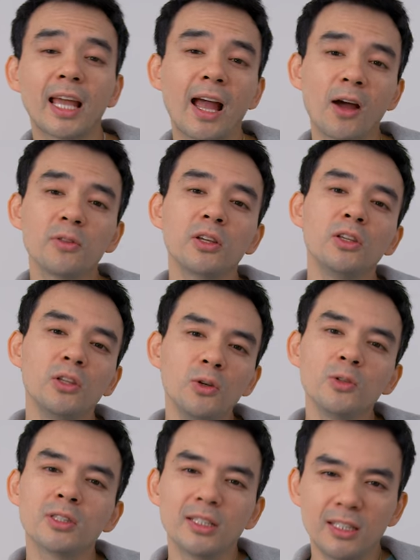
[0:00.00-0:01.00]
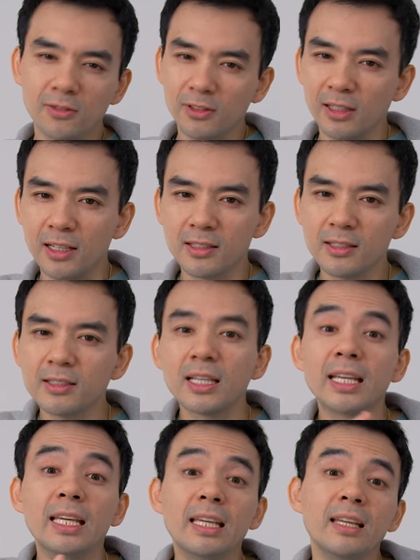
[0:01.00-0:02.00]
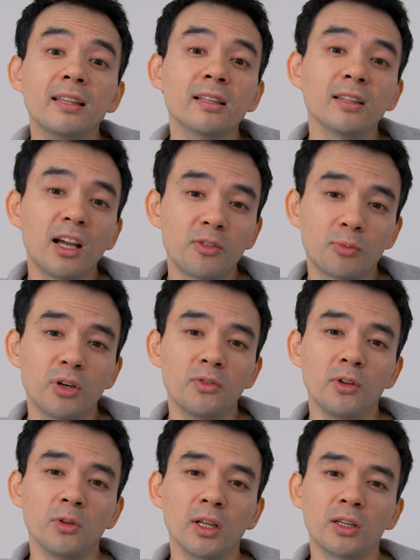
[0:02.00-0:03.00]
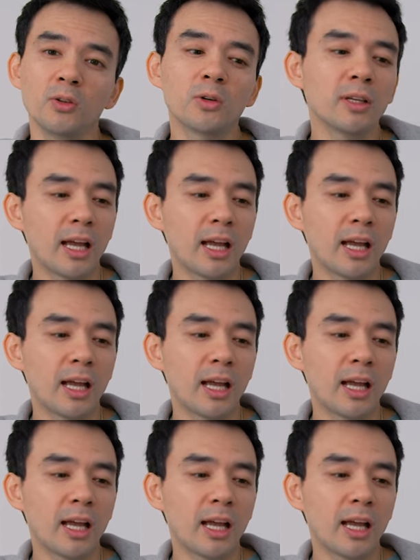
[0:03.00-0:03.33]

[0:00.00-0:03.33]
how they use the different lenses in the live preview. Like you can